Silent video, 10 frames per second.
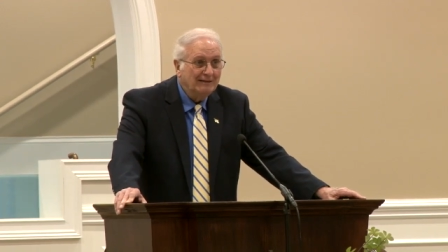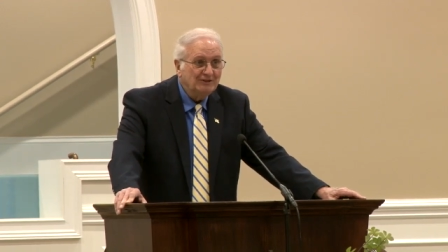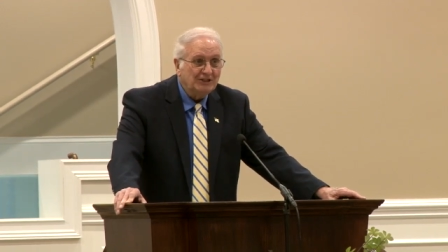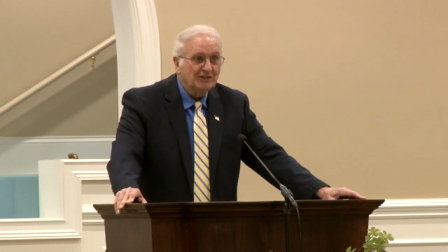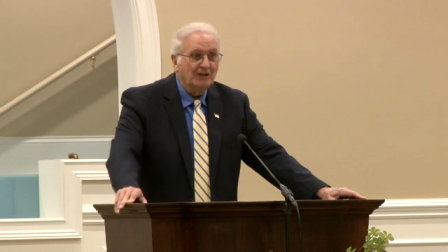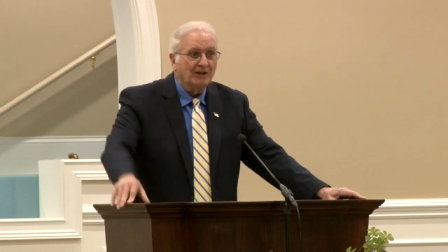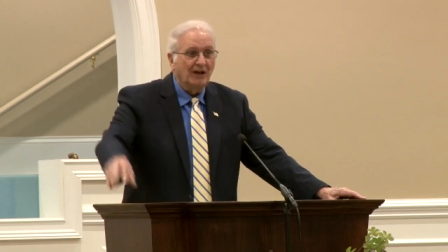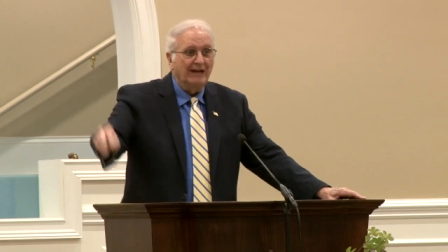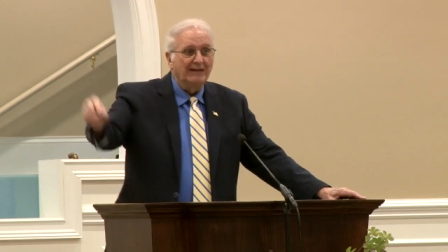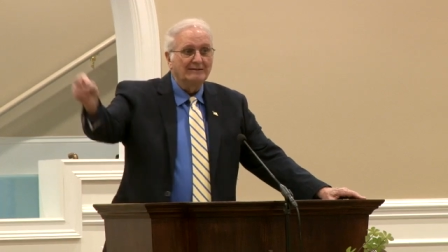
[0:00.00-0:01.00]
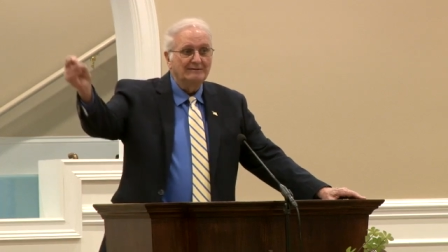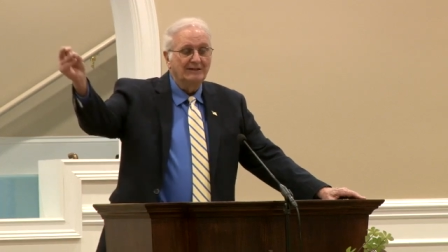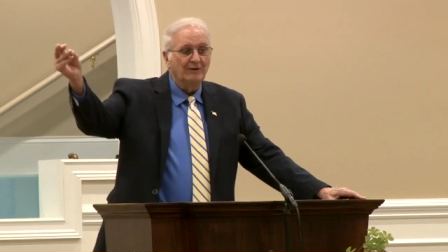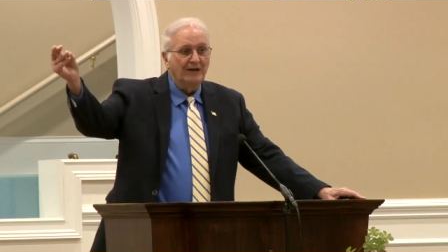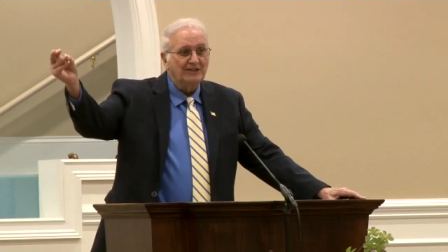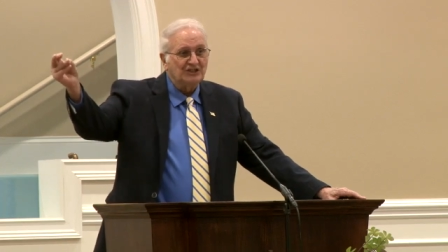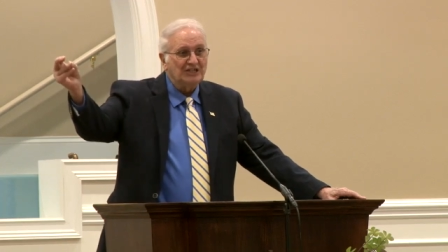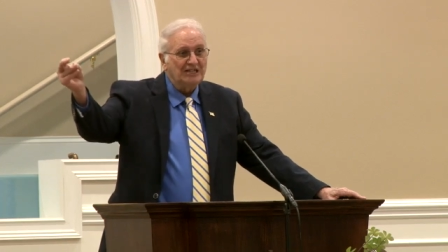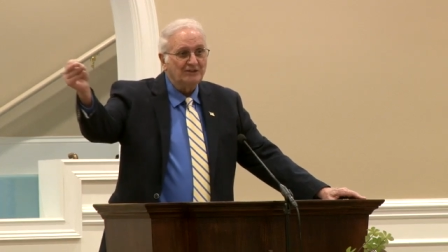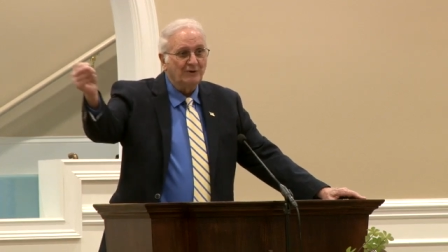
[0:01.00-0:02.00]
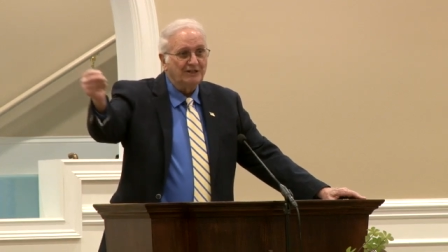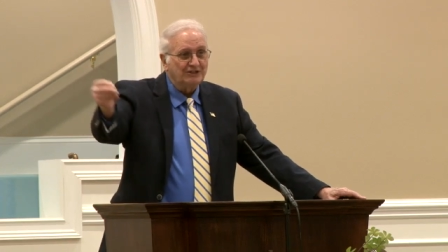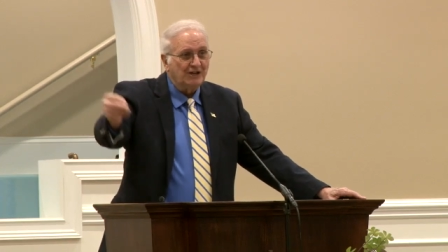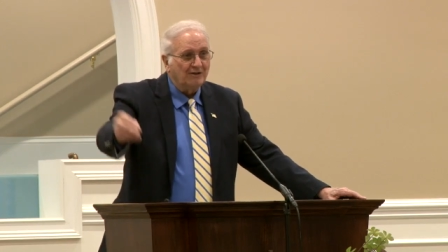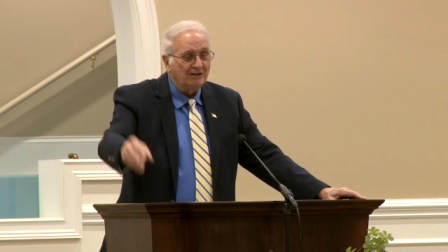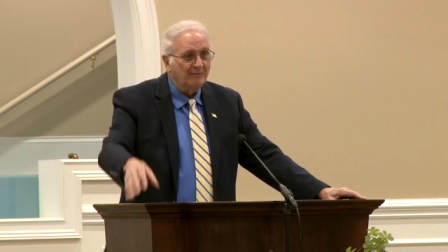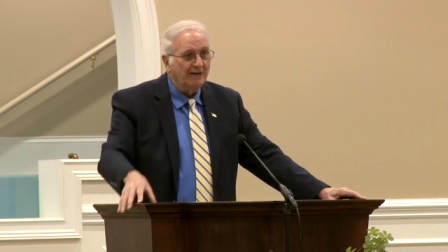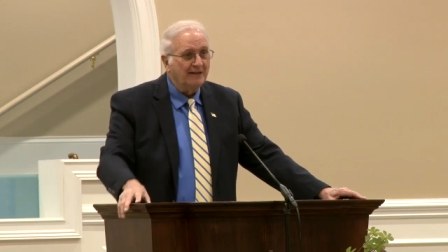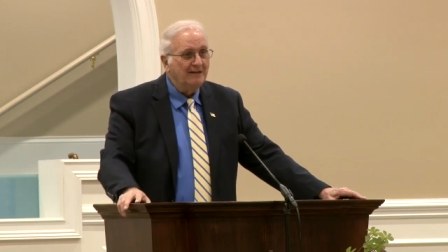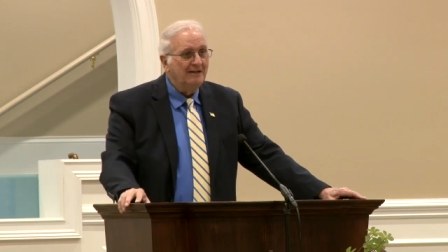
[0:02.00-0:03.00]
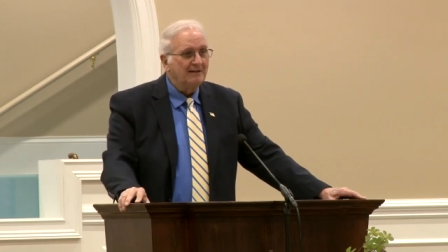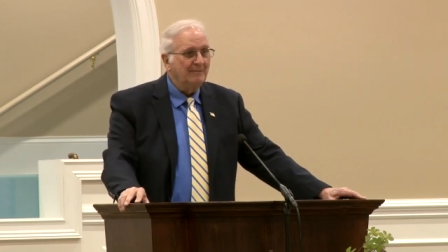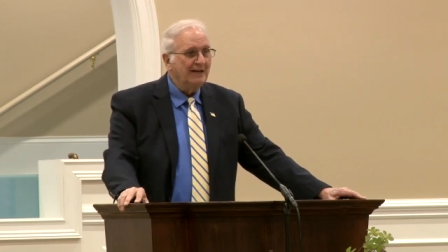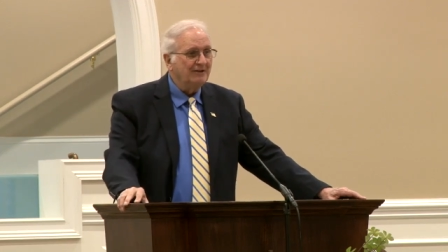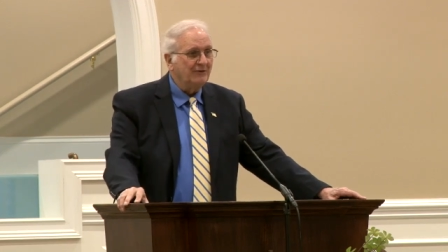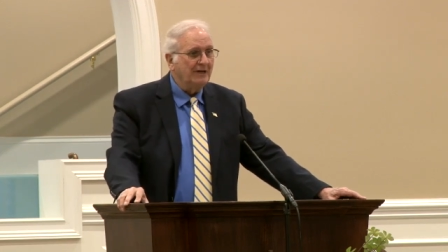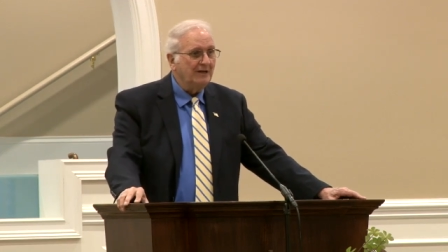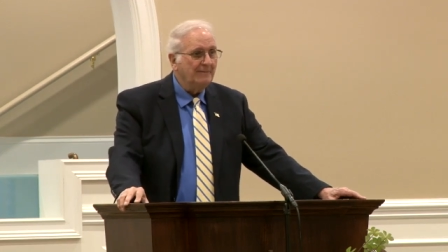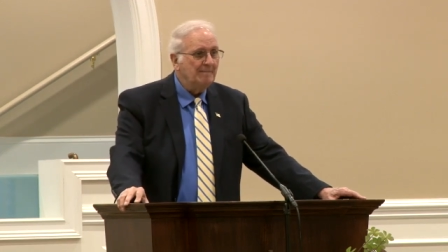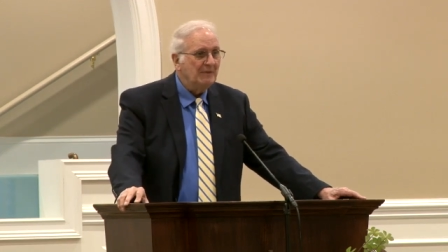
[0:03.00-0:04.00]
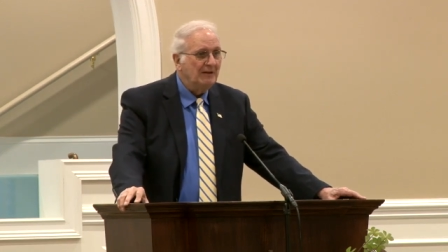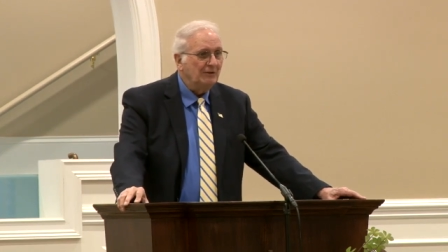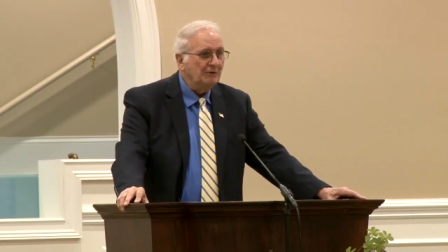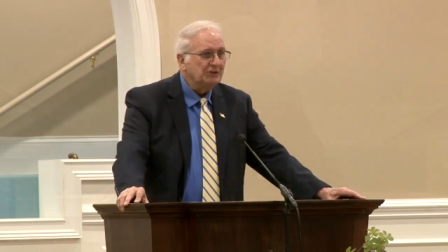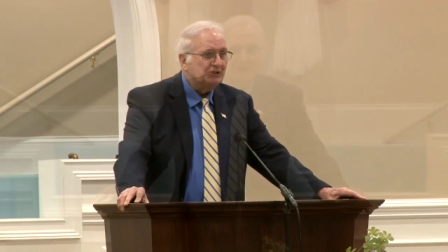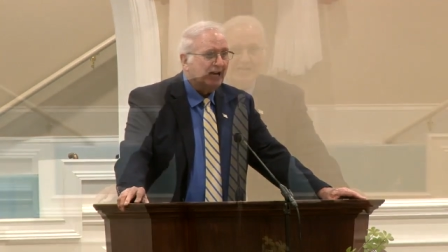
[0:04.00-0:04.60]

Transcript: It's just a little cloud. The Great Sea is what he's talking about, the Mediterranean. You can